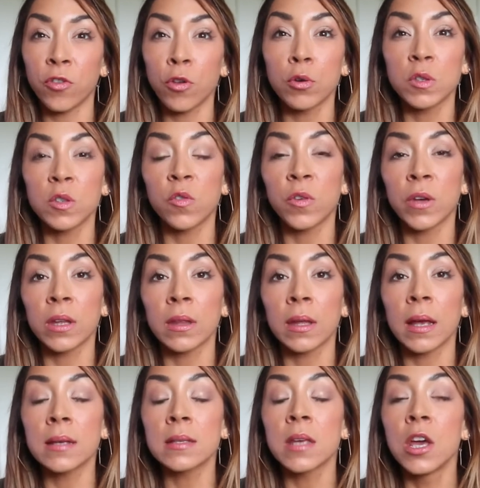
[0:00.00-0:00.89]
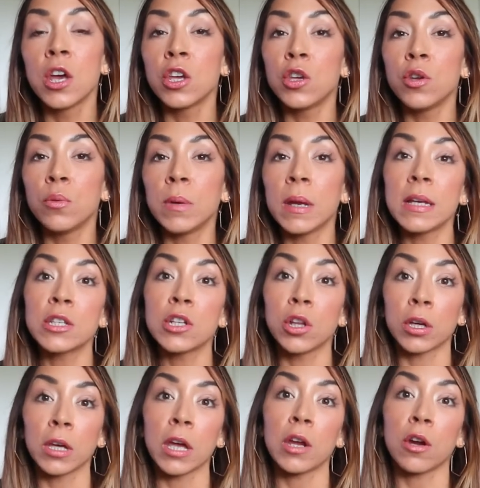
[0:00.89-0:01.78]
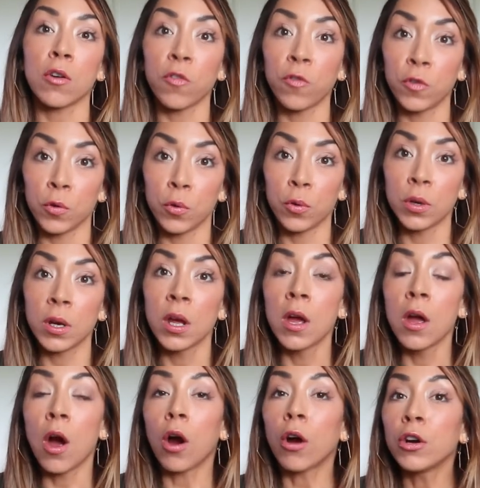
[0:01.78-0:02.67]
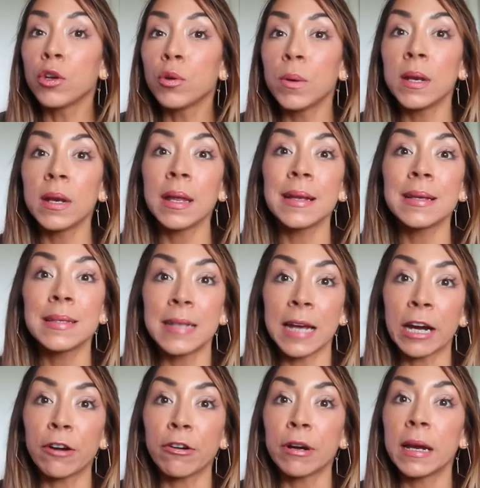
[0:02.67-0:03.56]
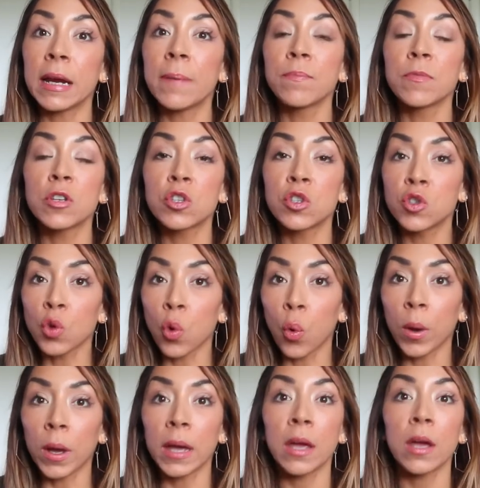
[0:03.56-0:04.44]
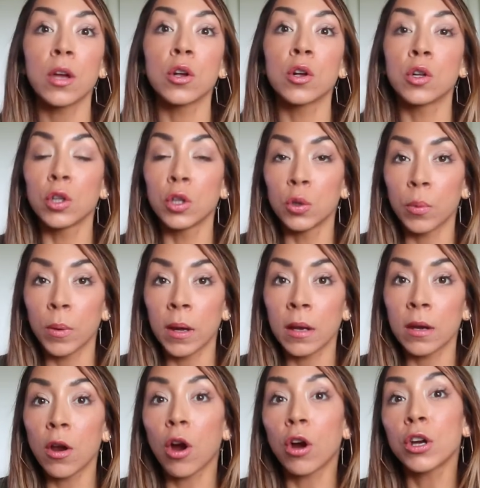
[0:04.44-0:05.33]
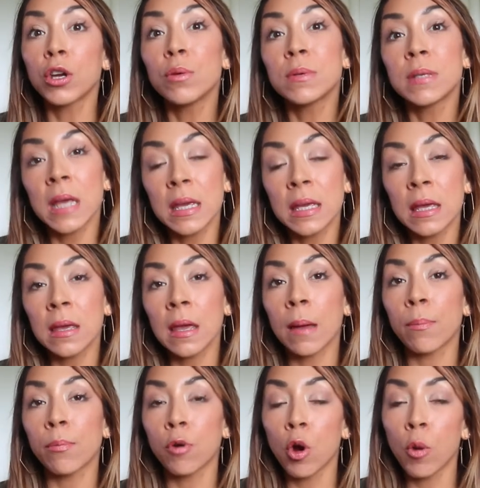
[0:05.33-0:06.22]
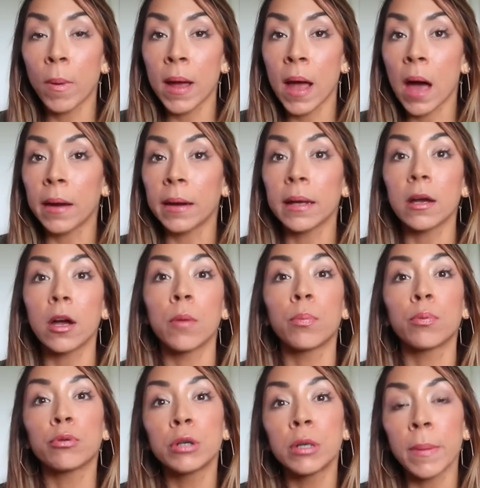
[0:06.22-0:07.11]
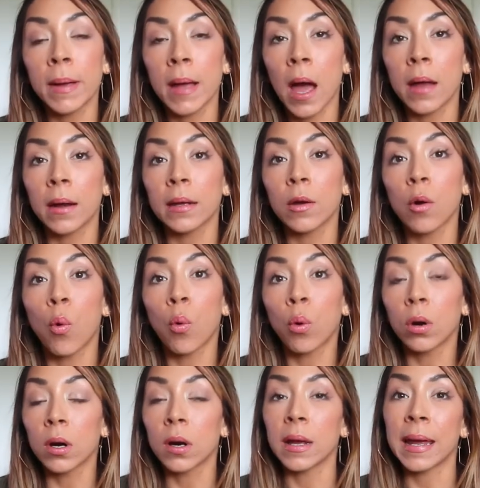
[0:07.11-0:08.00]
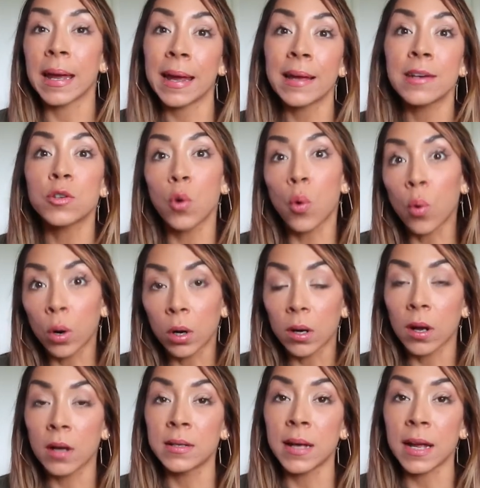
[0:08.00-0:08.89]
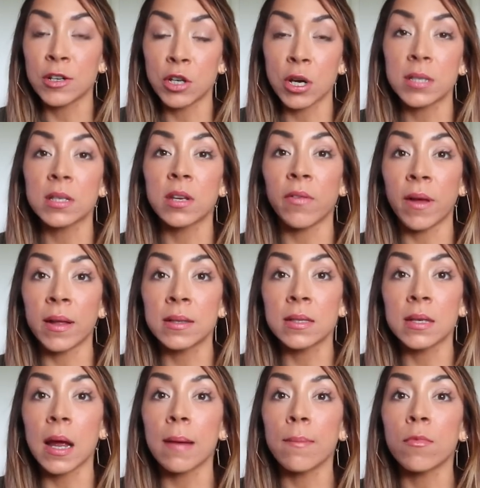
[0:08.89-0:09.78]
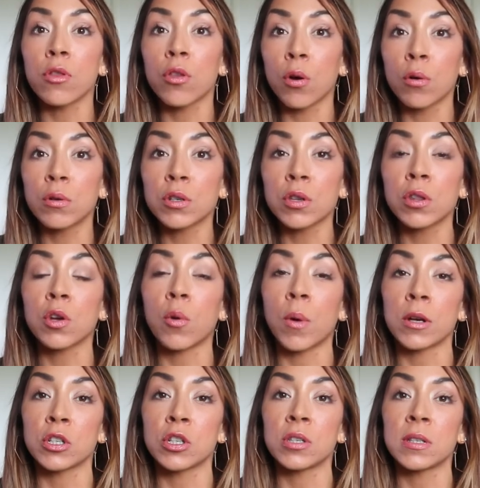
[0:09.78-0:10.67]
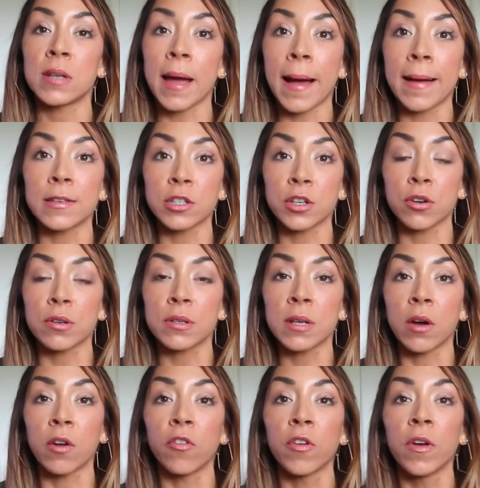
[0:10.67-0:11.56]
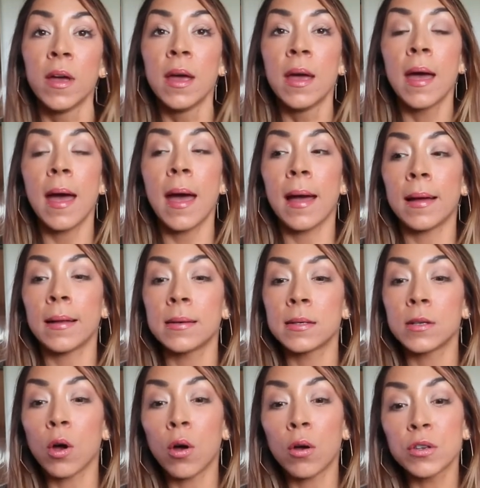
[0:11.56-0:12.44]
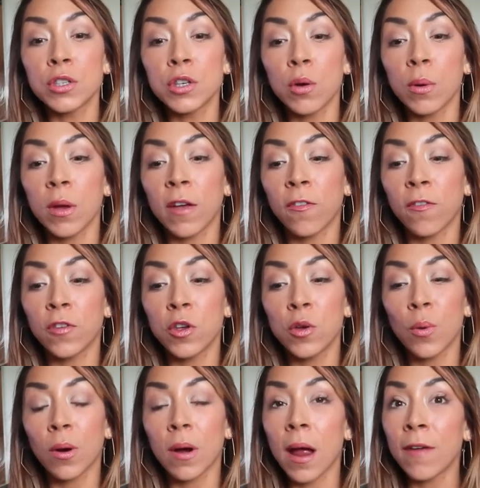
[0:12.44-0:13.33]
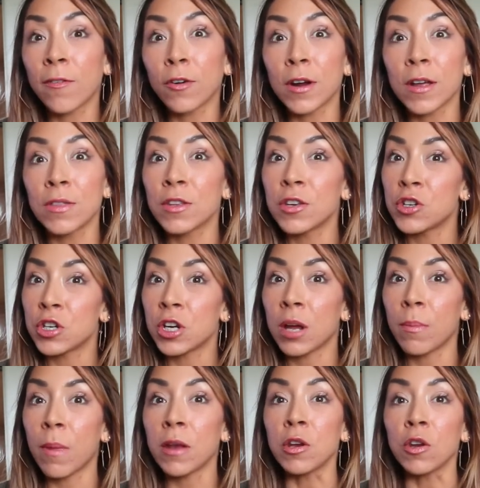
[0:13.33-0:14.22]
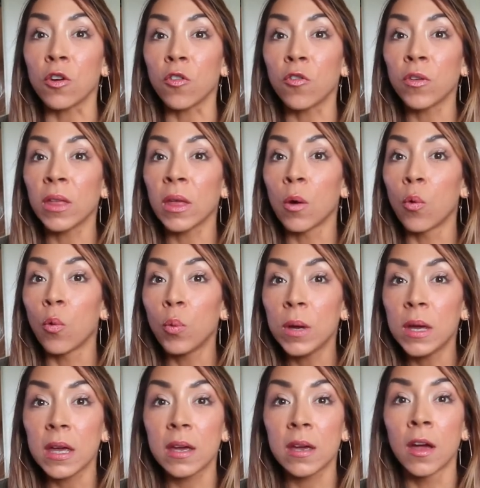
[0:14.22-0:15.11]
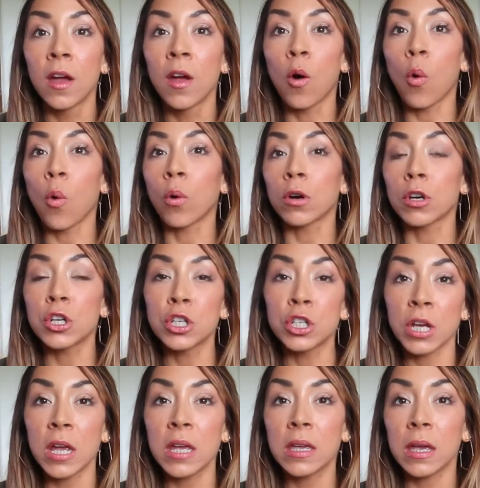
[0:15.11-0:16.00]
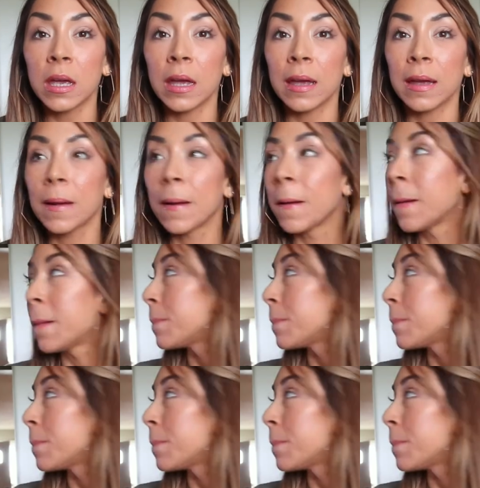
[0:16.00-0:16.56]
those feelings, you need to look at your food. Are you eating dairy, soy, gluten? Are you taking a probiotic, a prebiotic, or and or a digestive enzyme? Those are the questions to ask yourself. And also if you are ever in the gym and you're feeling weak or shaky,